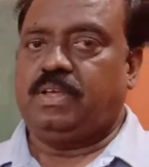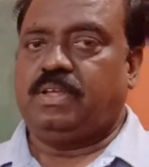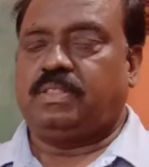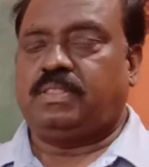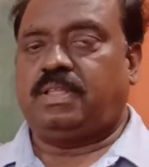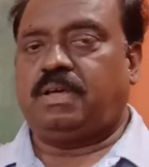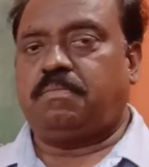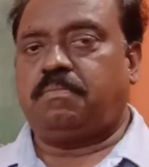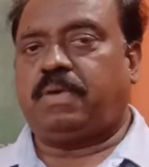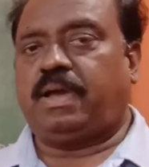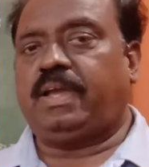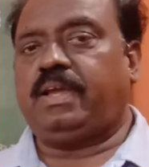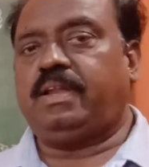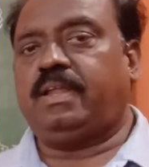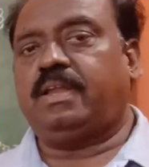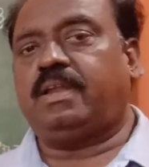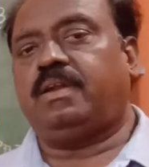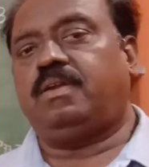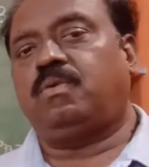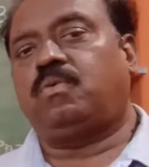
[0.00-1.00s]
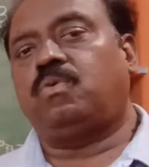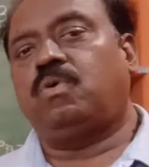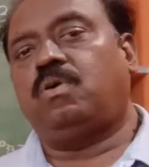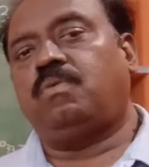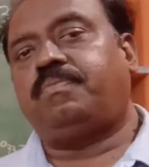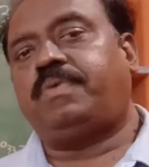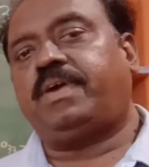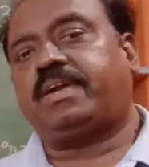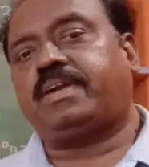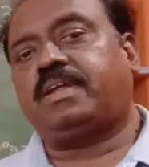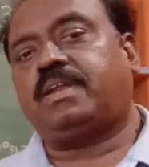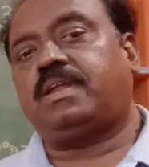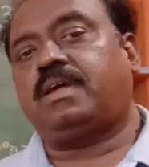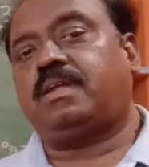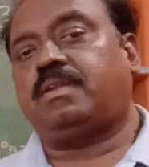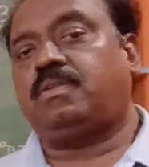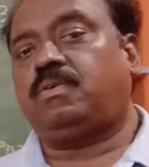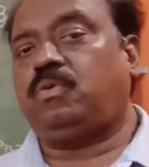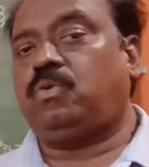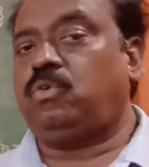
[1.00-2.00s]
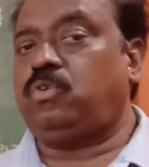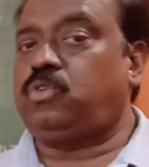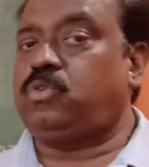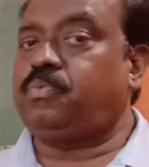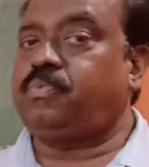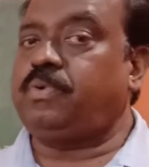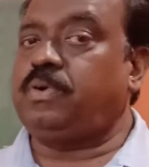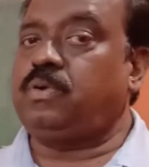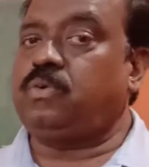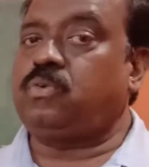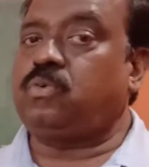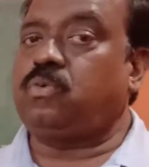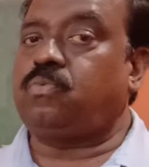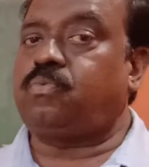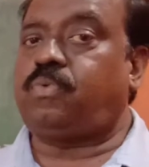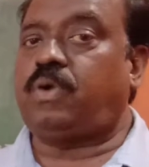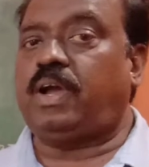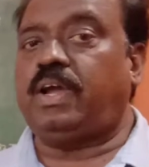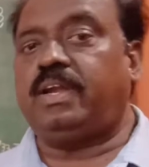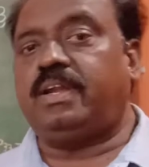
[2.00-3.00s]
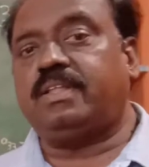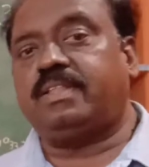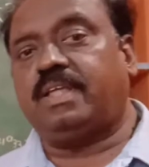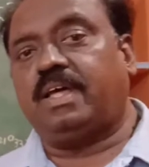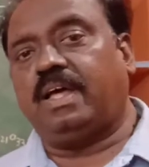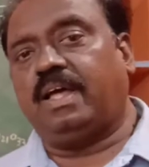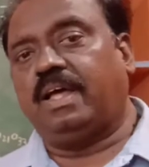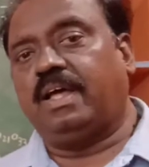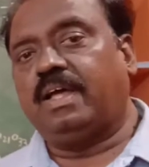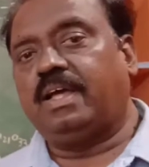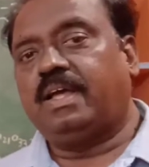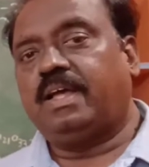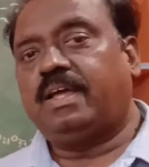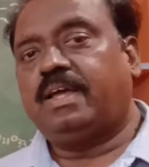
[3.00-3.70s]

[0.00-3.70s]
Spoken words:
The minor and cofactor are useful to find the